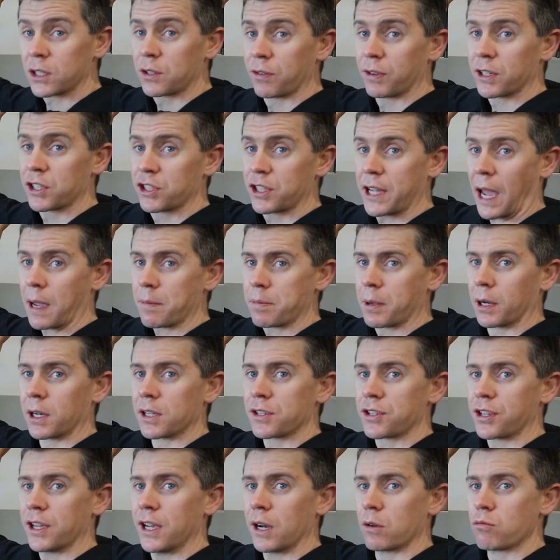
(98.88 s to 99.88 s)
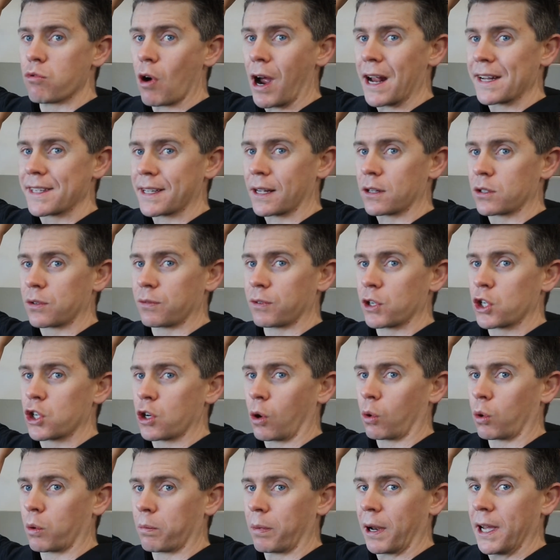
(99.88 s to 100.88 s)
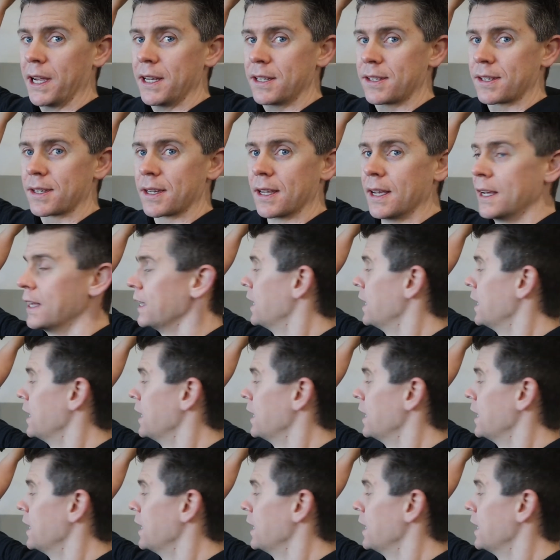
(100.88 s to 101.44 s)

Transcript: out of her scapula here, right out of her shoulder blades.